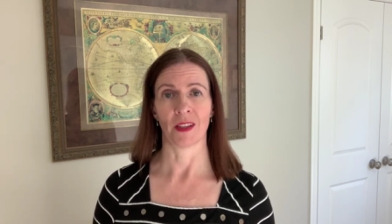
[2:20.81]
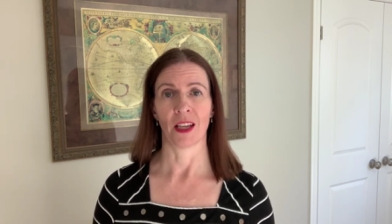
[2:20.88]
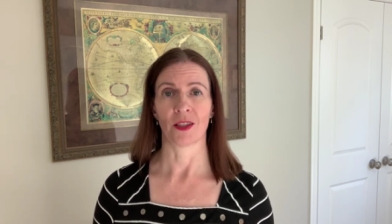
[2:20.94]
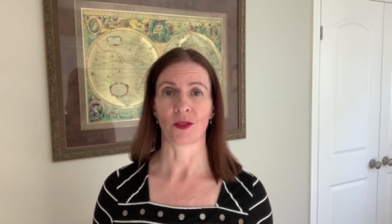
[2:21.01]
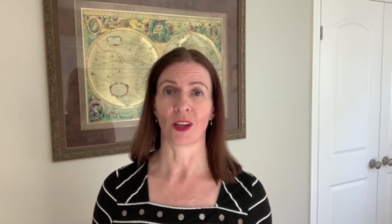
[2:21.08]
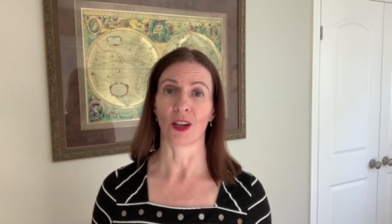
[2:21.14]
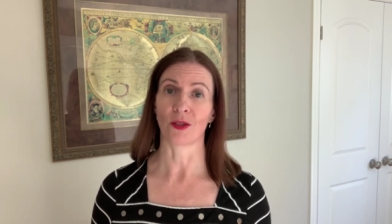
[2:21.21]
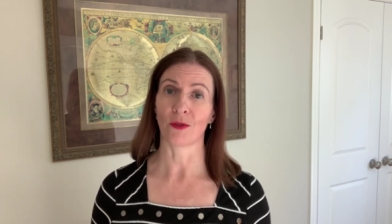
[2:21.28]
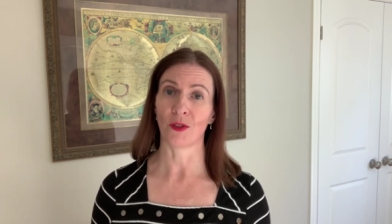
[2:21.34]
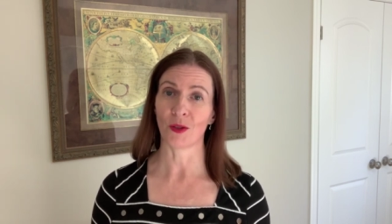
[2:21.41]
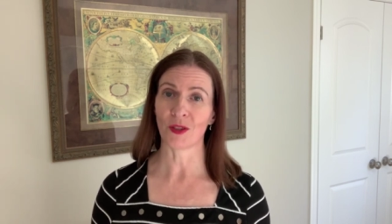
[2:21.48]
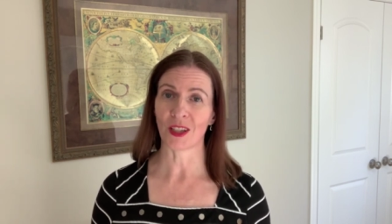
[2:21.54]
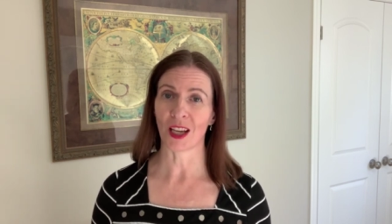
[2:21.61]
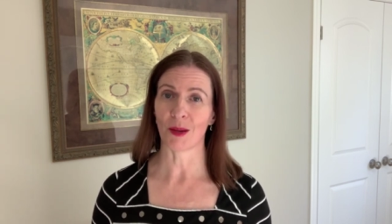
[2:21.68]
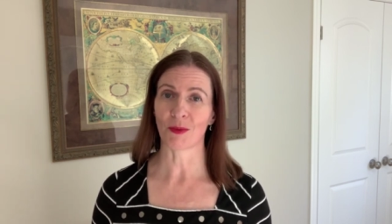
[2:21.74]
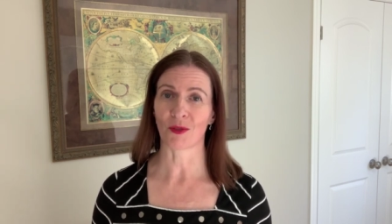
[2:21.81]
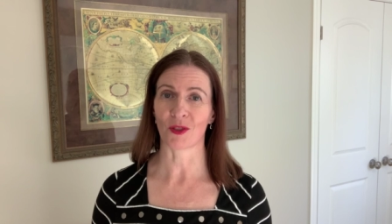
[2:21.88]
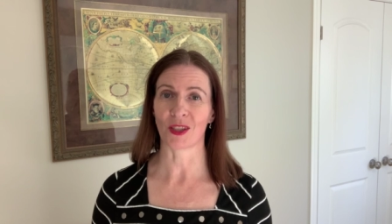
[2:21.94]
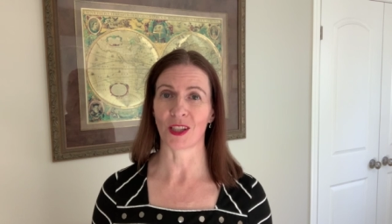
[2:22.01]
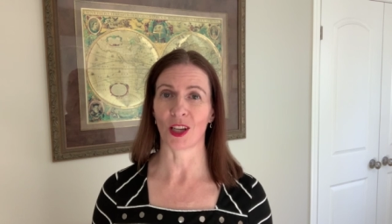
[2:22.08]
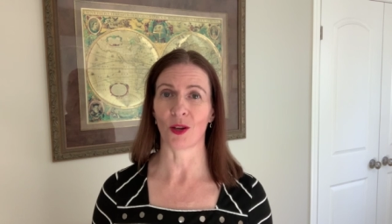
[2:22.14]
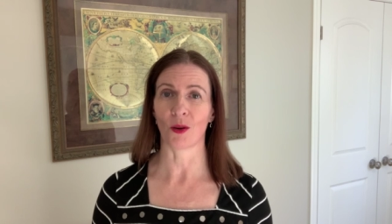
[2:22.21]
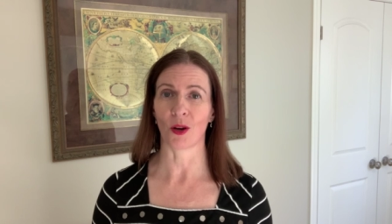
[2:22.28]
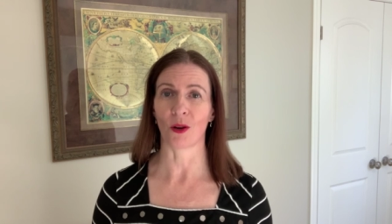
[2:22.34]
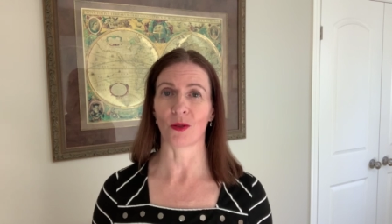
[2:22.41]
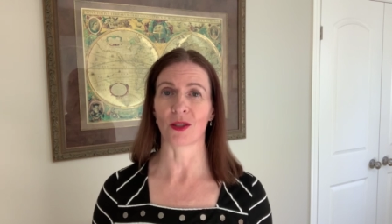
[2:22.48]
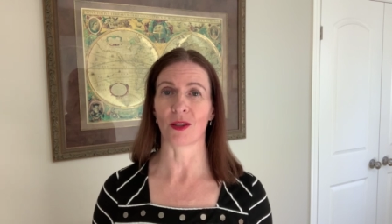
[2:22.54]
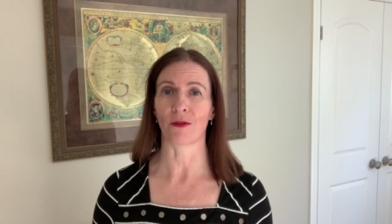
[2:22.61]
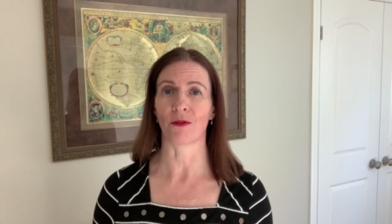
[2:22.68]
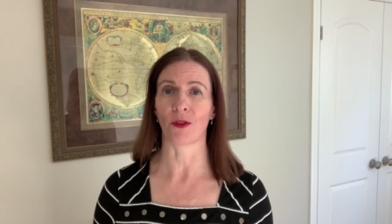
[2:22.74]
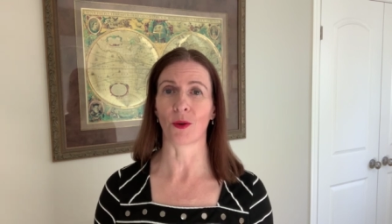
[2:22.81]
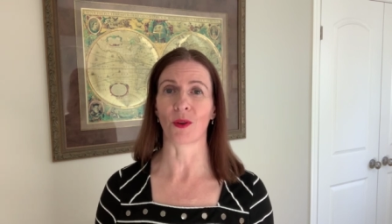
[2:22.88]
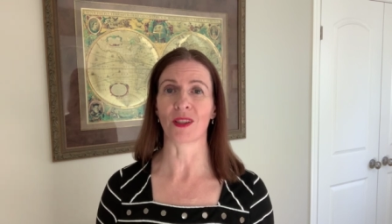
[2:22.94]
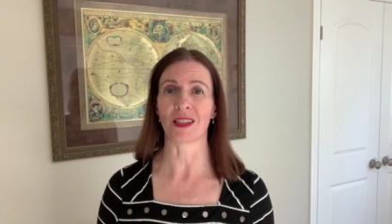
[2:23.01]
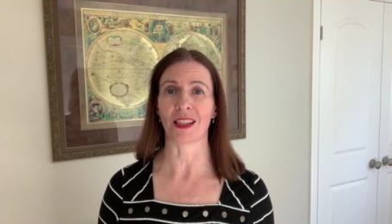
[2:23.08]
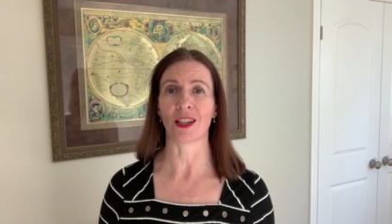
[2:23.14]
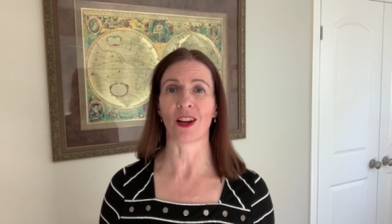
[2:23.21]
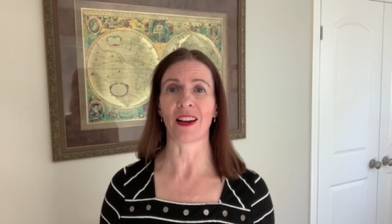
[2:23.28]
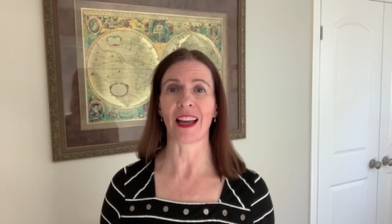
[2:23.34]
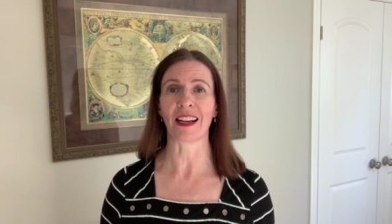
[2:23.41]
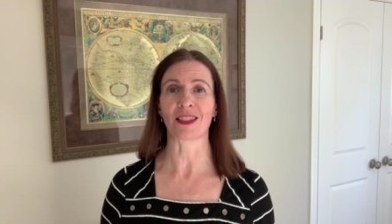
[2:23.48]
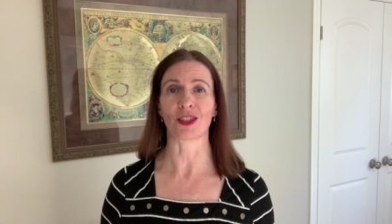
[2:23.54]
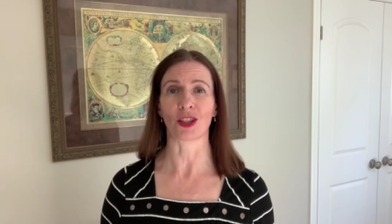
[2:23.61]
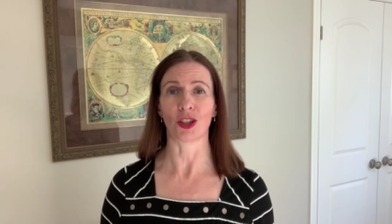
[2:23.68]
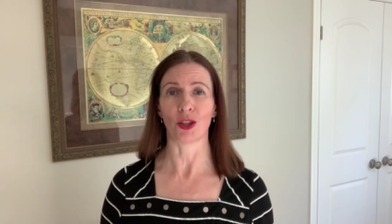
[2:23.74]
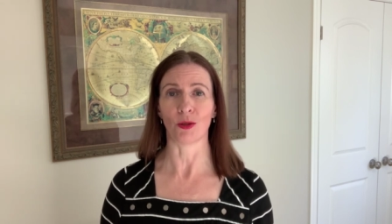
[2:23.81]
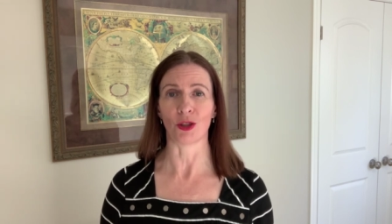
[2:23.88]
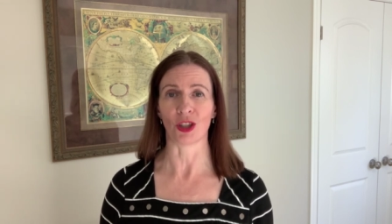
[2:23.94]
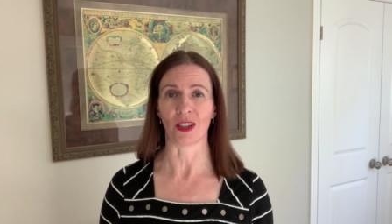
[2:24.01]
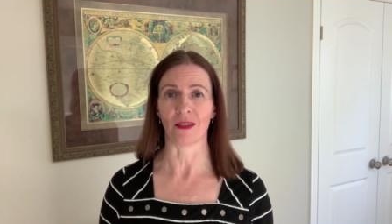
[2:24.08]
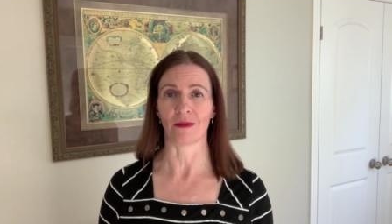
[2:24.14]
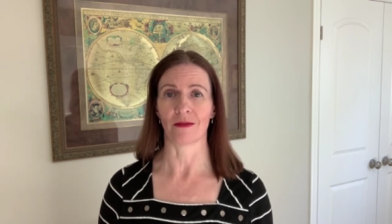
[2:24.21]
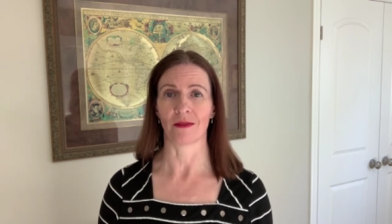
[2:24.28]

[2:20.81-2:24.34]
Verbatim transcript: So here's a few tips for COOs that focus in on execution.